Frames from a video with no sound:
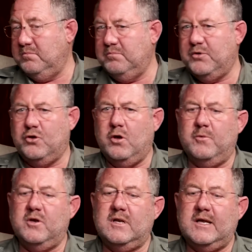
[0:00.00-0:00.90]

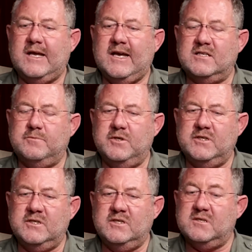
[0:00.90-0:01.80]
predominantly cat
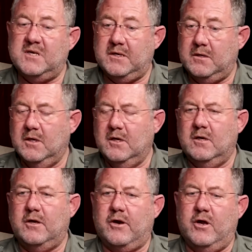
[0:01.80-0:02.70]
species and
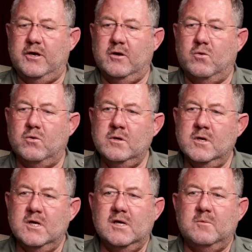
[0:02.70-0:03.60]
rhino horn.
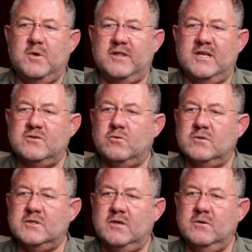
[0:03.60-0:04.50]
But there's
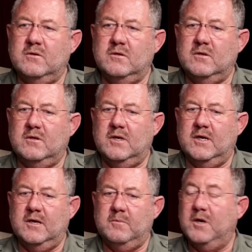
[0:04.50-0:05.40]
also
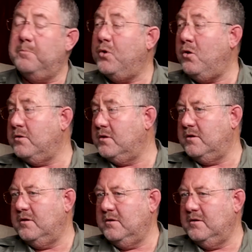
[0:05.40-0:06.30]
a plant
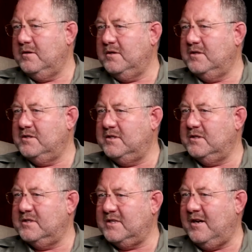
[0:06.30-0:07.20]

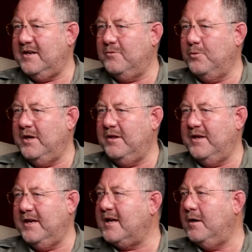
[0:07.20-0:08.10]
site where
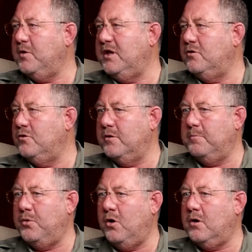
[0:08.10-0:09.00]
they come into the
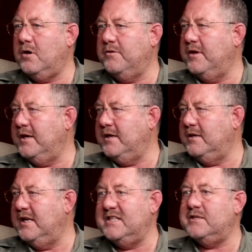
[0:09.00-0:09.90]
park and they
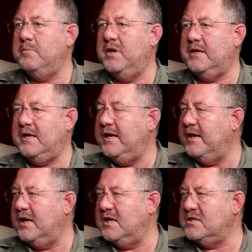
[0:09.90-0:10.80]
decimate
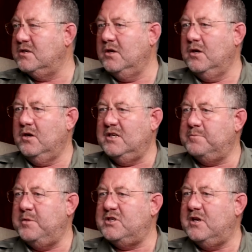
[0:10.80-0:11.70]
areas,
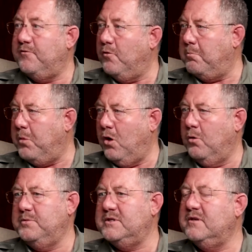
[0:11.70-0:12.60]
especially for
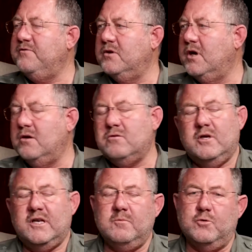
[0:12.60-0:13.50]
bulbs. And if you go to
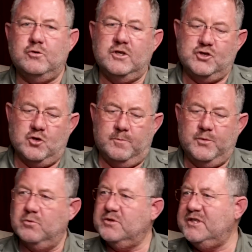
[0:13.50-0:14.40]
any muti shop,
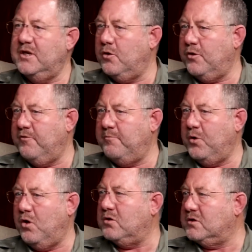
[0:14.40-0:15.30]
you'll see a lot of
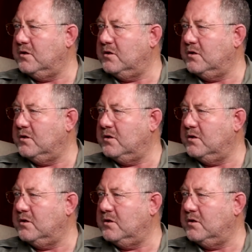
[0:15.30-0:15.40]
plant